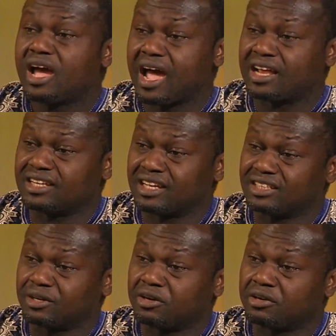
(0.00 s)
And
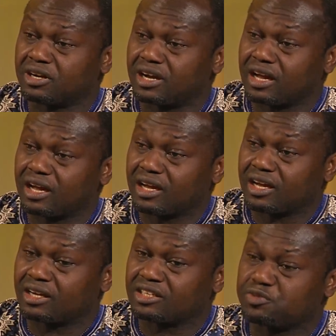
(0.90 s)
there's a
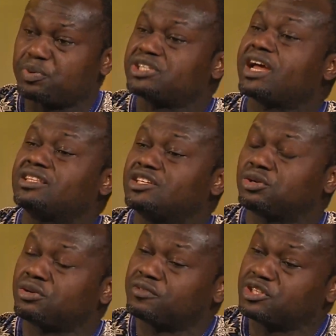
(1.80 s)
special
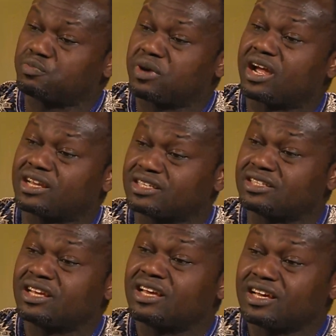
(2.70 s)
edition of this
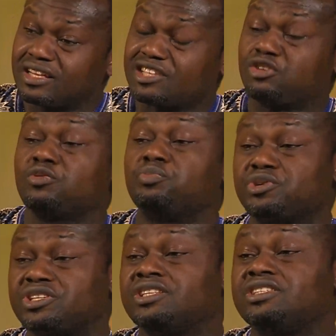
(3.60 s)
magazine that's going to be
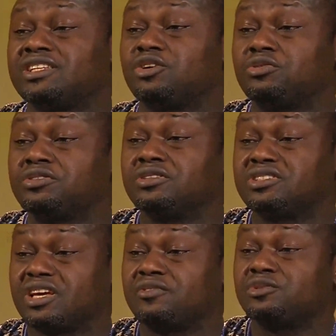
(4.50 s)
presented on the
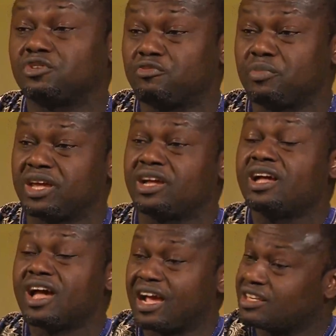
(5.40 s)
7th of May.
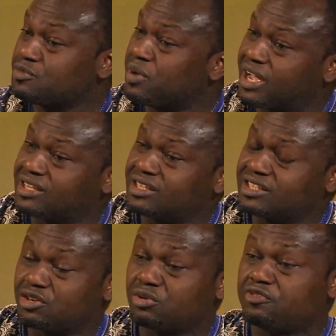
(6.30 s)
And this magazine
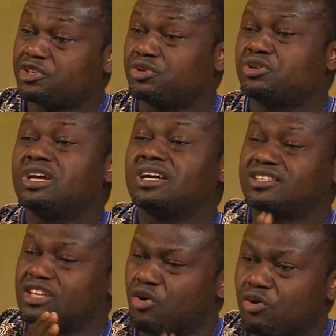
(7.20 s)
is going to feature
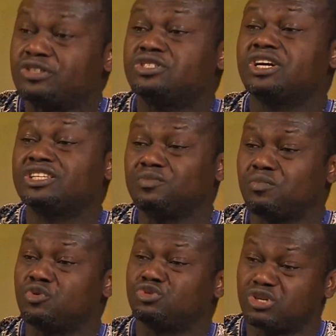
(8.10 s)
the 100
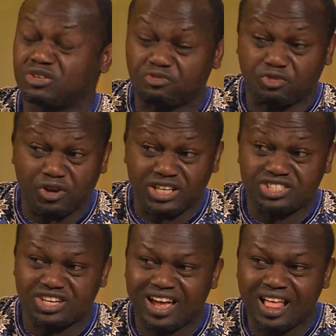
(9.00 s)
most
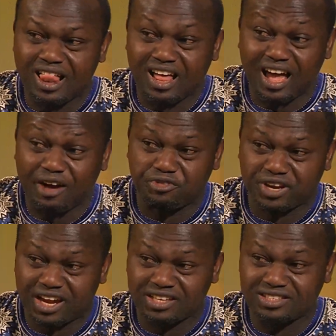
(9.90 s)
influential
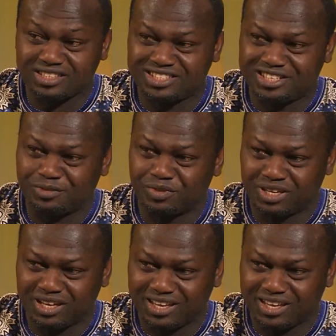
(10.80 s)
Africans in Germany.